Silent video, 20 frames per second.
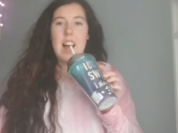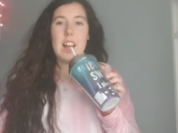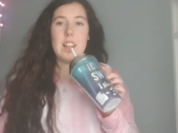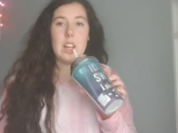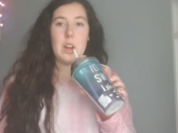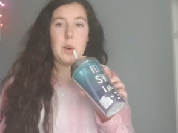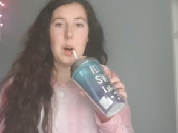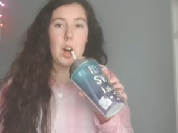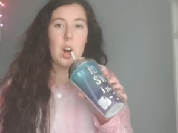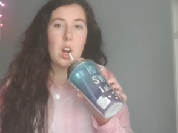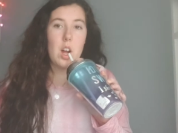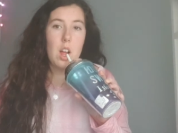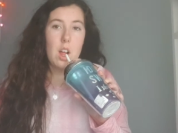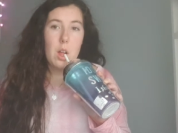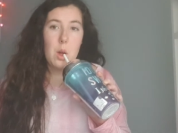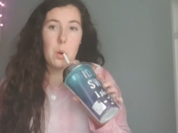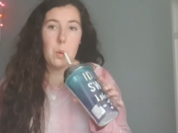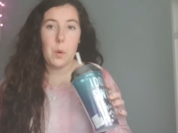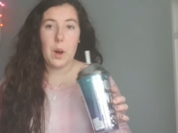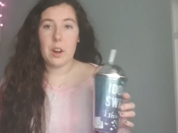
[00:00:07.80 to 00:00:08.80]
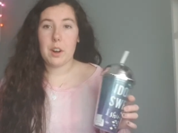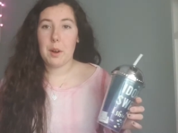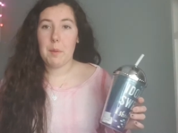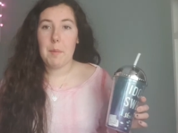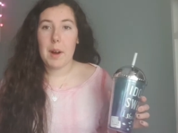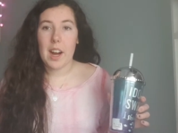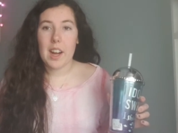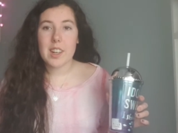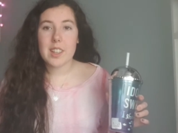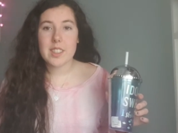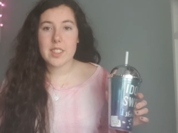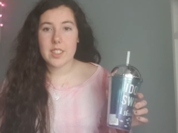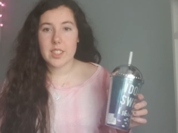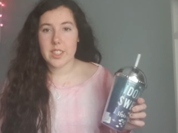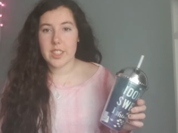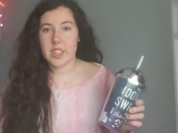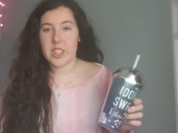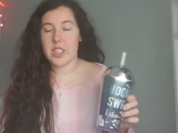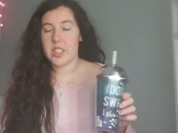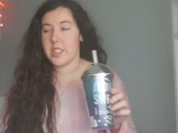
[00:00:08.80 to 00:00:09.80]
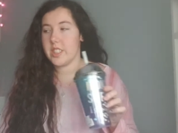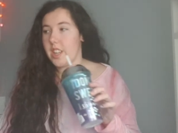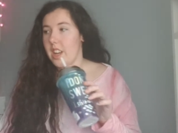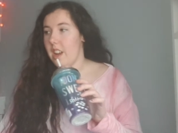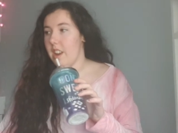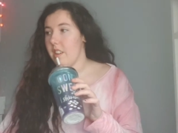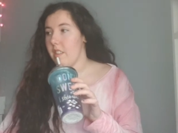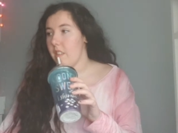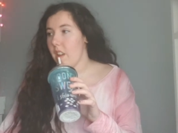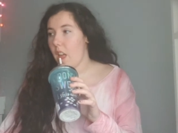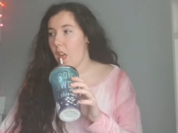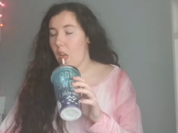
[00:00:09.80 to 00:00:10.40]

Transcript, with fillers: Hello all, welcome back to Alicia's Life.